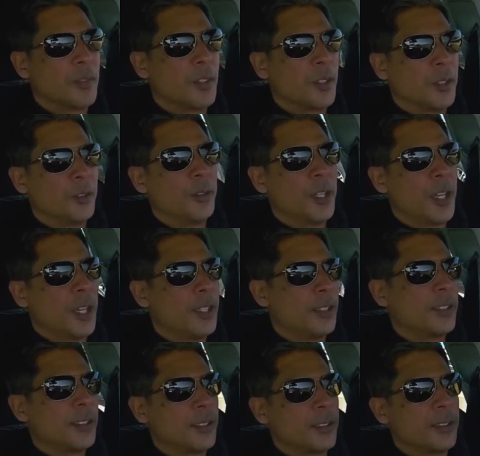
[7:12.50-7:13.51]
Oh,
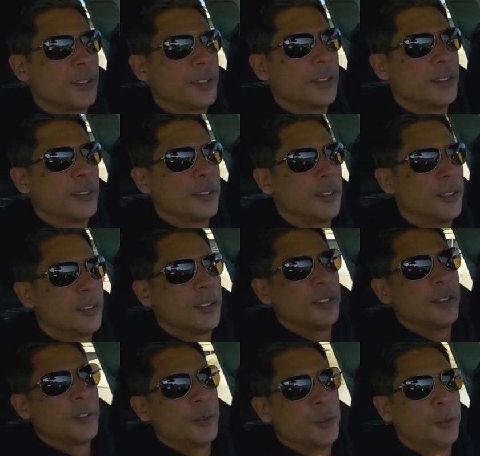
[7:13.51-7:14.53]
nice.
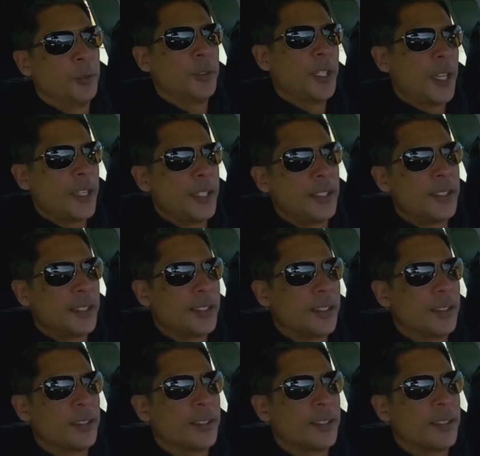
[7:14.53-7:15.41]
Ooh, nice.